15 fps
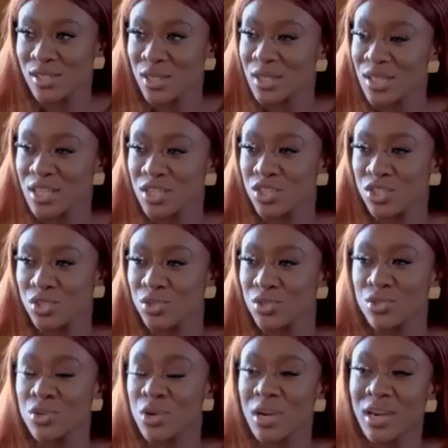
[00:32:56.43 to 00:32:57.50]
is not that
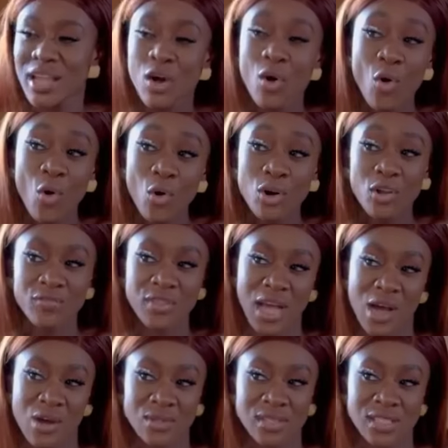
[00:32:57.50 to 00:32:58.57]
you do not like all
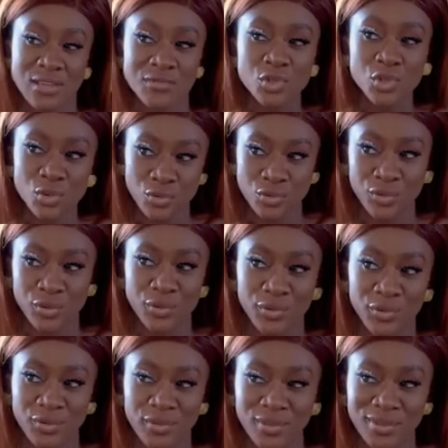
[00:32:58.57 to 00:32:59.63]
of the houses I've shown
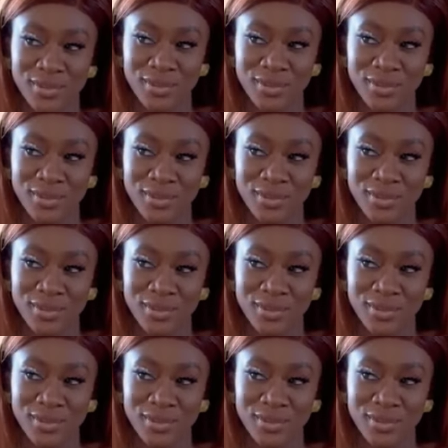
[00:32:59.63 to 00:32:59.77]
you.